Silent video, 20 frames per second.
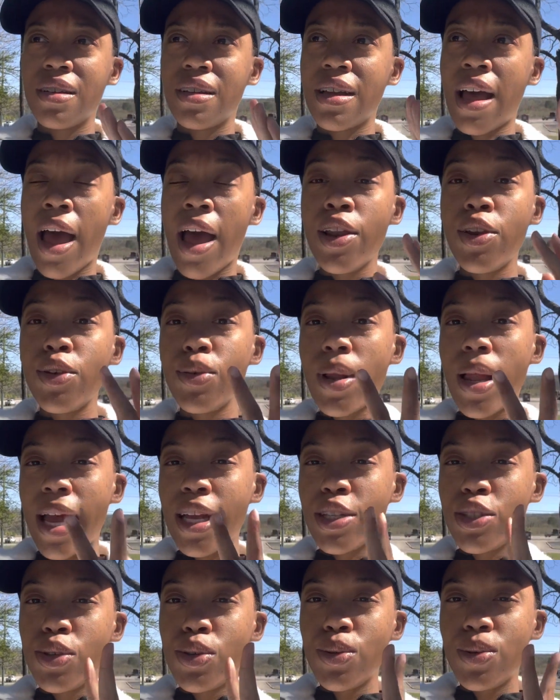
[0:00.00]

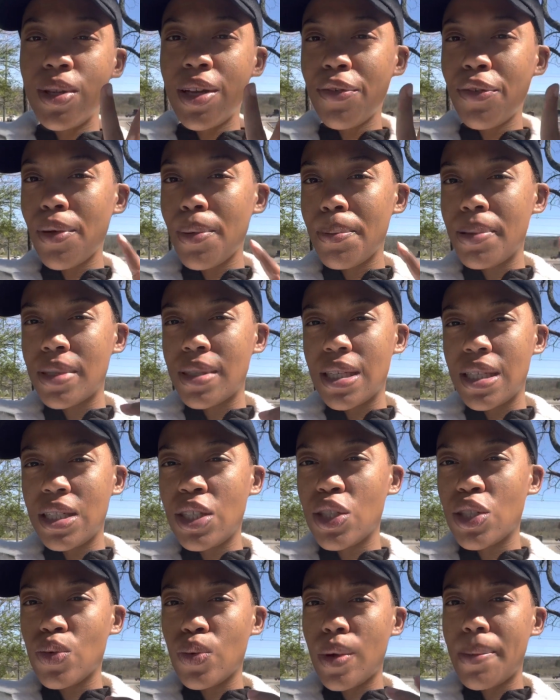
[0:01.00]
like 2 different
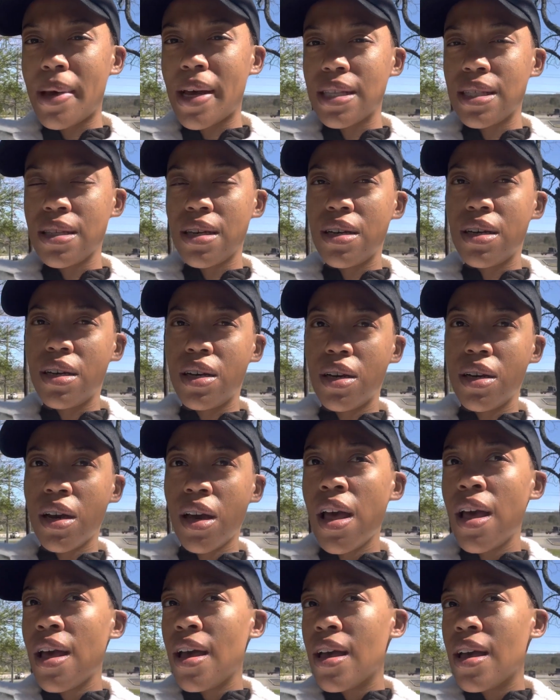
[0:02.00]
positions with my tongue.
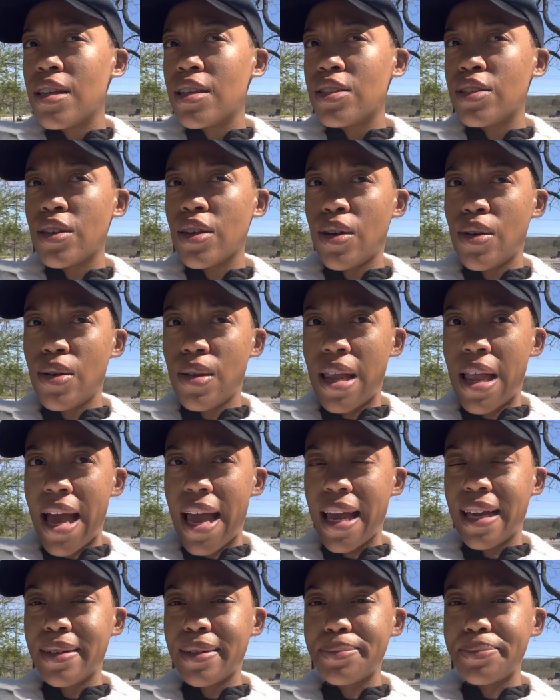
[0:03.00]
So like,